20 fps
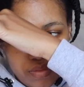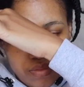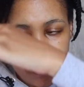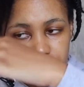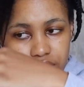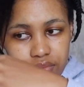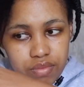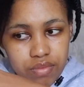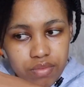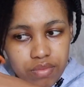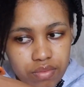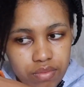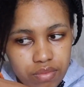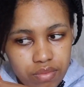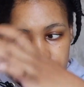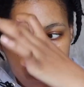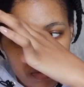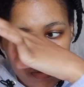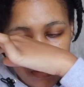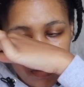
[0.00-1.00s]
This is also a
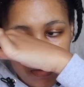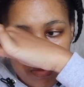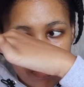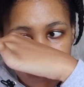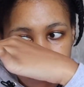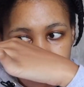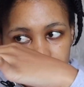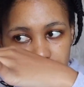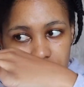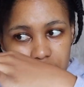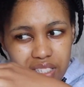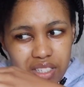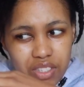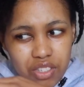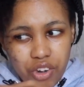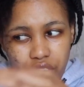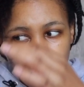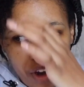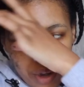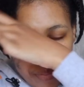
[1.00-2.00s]
good time to comb out
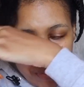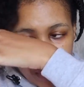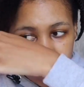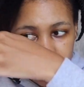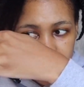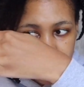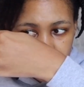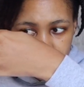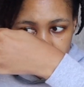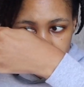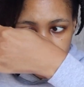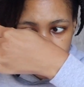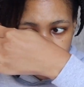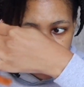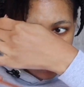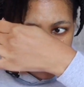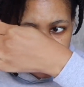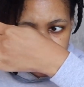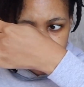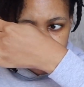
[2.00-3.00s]
some knots. As you can
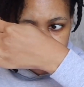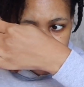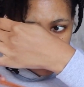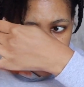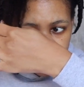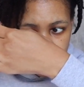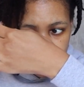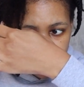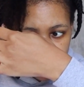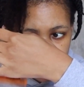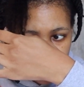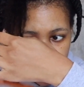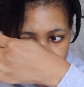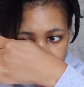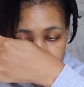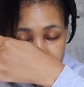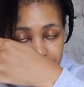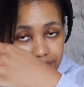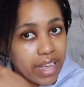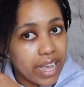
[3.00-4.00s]
see, I have a
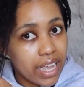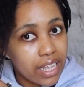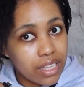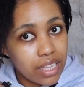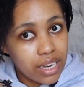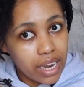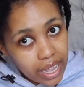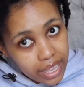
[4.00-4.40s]
few there.